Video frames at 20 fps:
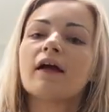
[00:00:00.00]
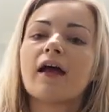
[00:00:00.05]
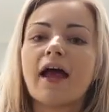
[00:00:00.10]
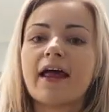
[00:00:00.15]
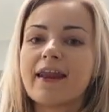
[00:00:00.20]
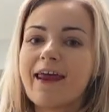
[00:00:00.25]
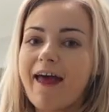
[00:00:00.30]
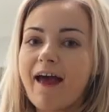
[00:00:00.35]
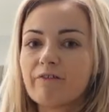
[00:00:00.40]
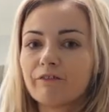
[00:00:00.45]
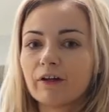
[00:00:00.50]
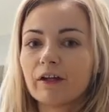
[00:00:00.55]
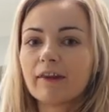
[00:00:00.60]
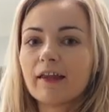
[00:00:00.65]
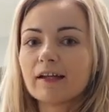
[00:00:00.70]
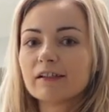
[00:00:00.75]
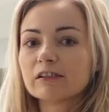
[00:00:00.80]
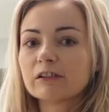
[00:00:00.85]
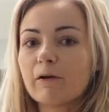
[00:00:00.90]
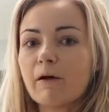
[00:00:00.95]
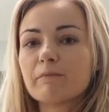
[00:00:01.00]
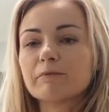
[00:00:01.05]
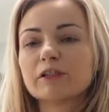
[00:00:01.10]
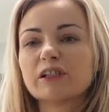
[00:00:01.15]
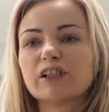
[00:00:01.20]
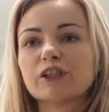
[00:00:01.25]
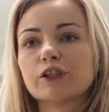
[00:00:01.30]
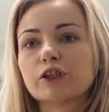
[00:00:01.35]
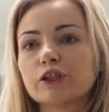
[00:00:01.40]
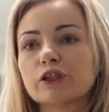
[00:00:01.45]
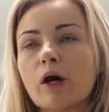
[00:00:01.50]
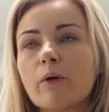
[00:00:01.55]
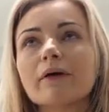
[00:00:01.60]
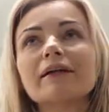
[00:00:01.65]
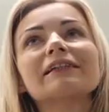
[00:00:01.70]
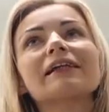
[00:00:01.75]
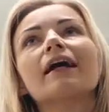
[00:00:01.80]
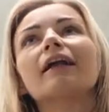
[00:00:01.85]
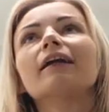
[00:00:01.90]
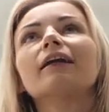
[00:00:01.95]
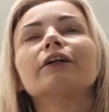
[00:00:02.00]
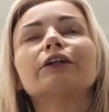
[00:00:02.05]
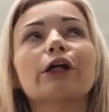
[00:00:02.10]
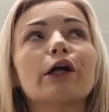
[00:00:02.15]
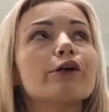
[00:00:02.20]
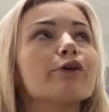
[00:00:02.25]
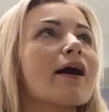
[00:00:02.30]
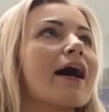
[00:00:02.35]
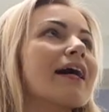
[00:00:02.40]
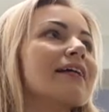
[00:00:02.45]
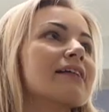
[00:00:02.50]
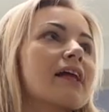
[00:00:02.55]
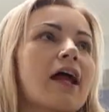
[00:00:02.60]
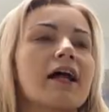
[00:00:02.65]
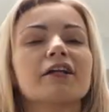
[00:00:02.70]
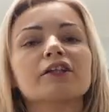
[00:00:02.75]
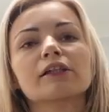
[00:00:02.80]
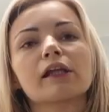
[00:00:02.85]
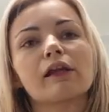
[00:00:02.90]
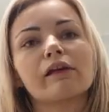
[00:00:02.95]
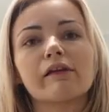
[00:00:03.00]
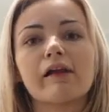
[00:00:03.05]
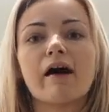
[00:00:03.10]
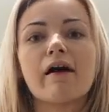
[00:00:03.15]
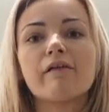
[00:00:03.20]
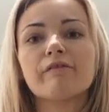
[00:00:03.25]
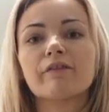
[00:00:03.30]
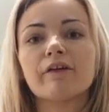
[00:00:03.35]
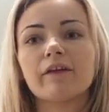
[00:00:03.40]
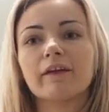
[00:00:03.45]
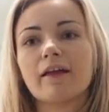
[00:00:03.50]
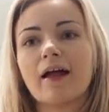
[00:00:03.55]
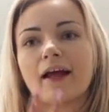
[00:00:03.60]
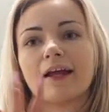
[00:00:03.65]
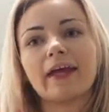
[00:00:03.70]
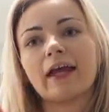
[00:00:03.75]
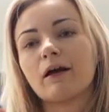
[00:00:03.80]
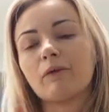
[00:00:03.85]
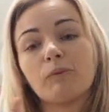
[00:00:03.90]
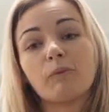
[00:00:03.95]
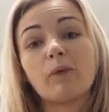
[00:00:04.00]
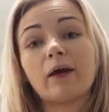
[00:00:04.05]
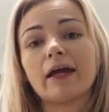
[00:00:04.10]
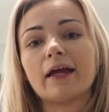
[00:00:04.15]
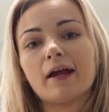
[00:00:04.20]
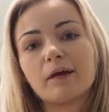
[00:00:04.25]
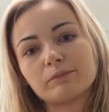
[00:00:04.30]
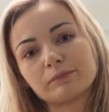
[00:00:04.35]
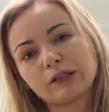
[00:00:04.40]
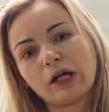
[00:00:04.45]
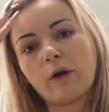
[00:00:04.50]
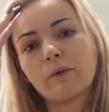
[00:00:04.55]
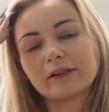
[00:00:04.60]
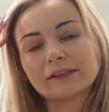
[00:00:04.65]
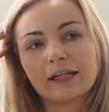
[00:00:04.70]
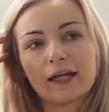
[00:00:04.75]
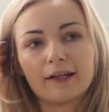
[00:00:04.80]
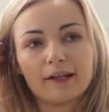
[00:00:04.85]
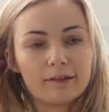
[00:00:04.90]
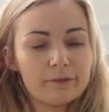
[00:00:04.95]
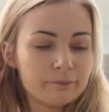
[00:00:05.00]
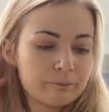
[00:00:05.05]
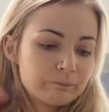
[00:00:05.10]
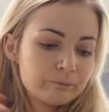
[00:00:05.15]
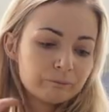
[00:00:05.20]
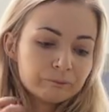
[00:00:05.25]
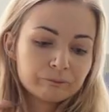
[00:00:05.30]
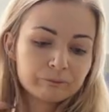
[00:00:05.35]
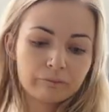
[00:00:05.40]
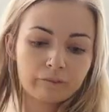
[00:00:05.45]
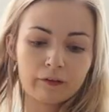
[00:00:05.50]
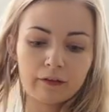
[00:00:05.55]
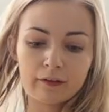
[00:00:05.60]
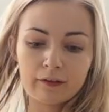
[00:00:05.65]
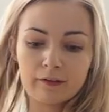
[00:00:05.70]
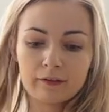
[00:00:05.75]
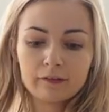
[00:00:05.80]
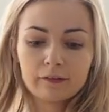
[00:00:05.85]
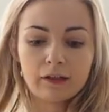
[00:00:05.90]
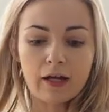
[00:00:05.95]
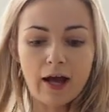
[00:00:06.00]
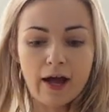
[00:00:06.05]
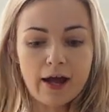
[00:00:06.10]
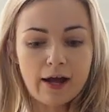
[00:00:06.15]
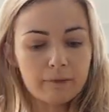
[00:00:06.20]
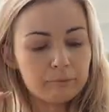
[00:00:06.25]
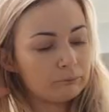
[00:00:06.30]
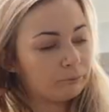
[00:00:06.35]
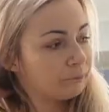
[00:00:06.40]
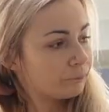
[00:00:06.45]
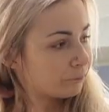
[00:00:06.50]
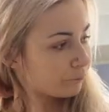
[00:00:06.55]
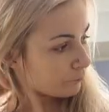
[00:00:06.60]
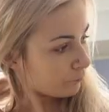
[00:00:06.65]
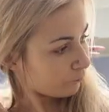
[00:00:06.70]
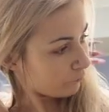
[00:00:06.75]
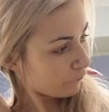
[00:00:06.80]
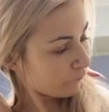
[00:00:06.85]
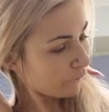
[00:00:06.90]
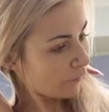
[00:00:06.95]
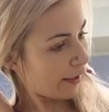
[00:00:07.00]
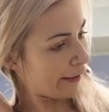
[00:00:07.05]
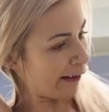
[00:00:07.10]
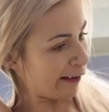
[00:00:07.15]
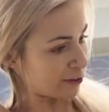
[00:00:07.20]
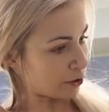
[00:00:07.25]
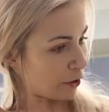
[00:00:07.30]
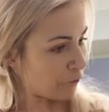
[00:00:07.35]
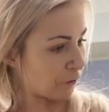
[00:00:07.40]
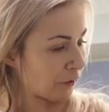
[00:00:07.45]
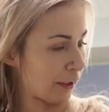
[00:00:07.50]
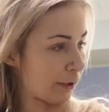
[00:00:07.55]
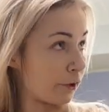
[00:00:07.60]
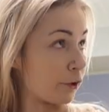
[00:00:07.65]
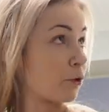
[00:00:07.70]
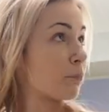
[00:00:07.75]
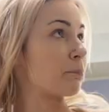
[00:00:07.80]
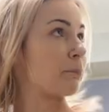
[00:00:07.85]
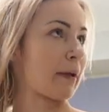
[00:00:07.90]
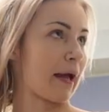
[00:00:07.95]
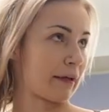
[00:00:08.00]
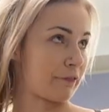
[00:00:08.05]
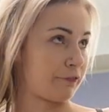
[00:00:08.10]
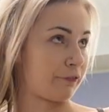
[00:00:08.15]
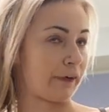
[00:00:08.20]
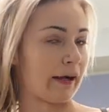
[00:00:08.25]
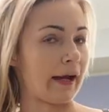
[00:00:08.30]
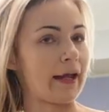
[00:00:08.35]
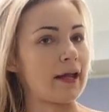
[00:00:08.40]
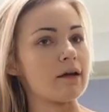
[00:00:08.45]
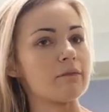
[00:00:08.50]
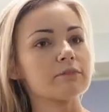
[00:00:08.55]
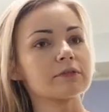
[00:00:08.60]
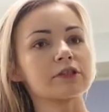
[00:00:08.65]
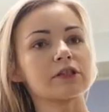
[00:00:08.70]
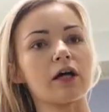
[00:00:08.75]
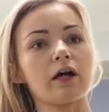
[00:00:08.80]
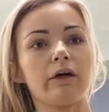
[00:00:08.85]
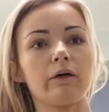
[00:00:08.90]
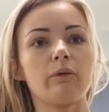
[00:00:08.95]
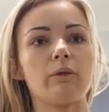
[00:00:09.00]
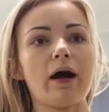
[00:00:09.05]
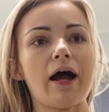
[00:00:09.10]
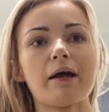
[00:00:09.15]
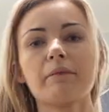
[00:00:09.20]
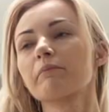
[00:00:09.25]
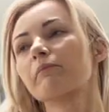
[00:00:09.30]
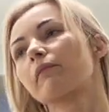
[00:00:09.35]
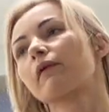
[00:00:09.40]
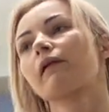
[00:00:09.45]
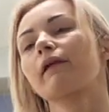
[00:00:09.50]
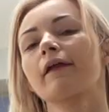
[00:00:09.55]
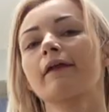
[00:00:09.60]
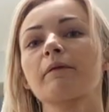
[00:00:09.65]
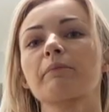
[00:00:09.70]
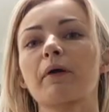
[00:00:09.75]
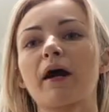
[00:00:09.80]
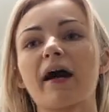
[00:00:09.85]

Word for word: and everything. So I'm just so excited to show you guys and I just love, I can't wait. I'm so excited. Um, I also have to get a new bed frame, so I'm in the